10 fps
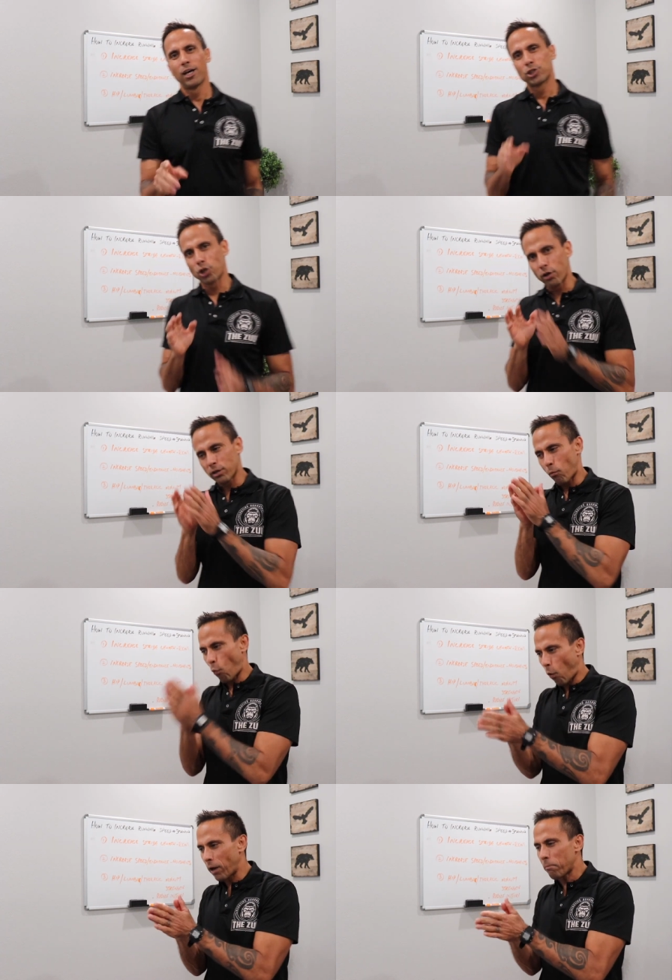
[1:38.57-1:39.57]
showing
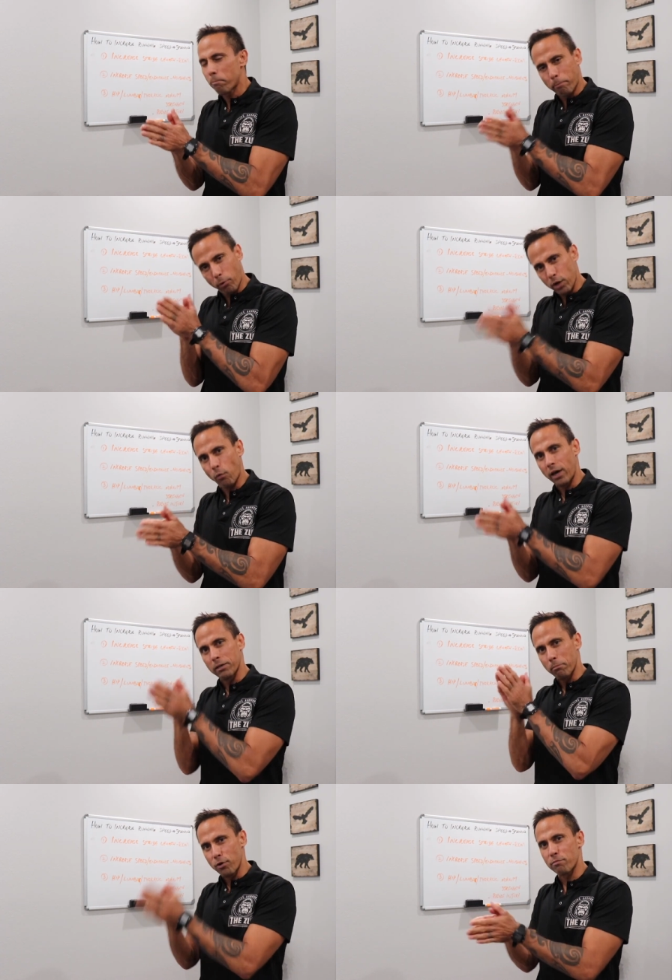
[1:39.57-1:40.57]
them one
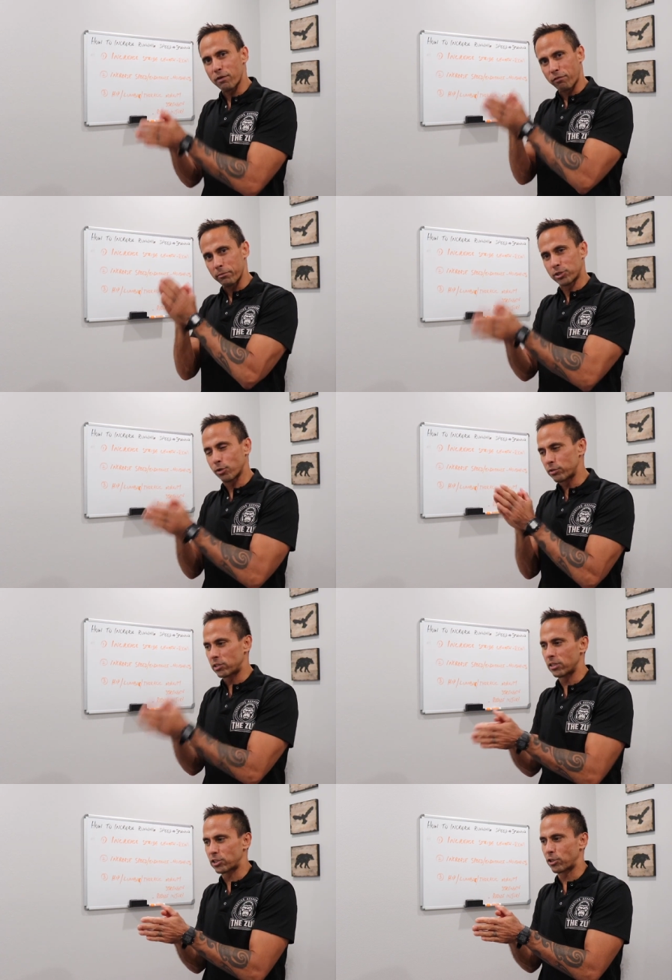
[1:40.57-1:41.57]
bodyweight movement from the ZUU
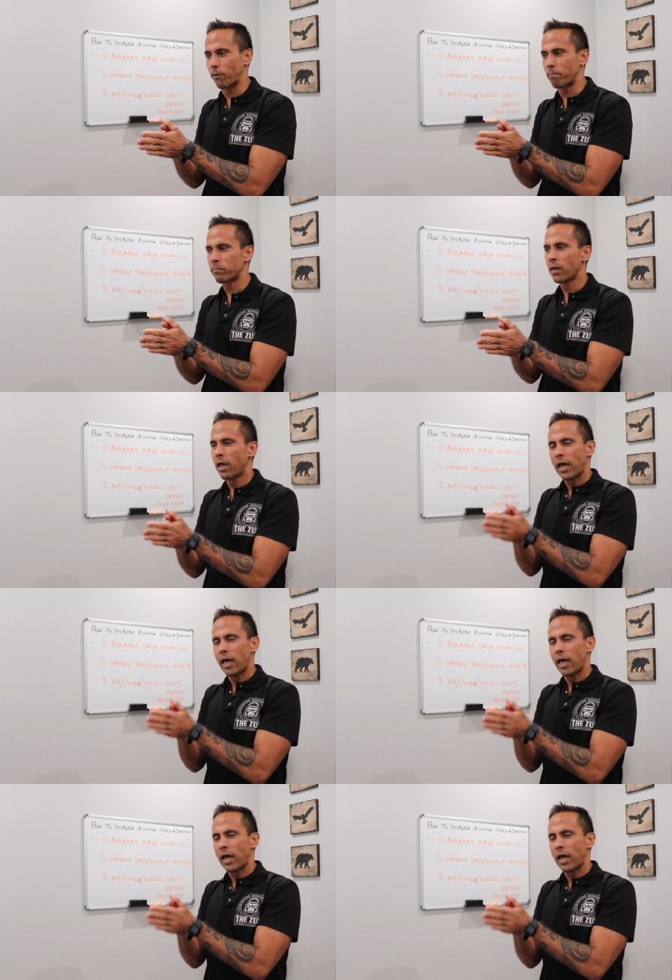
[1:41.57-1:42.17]
system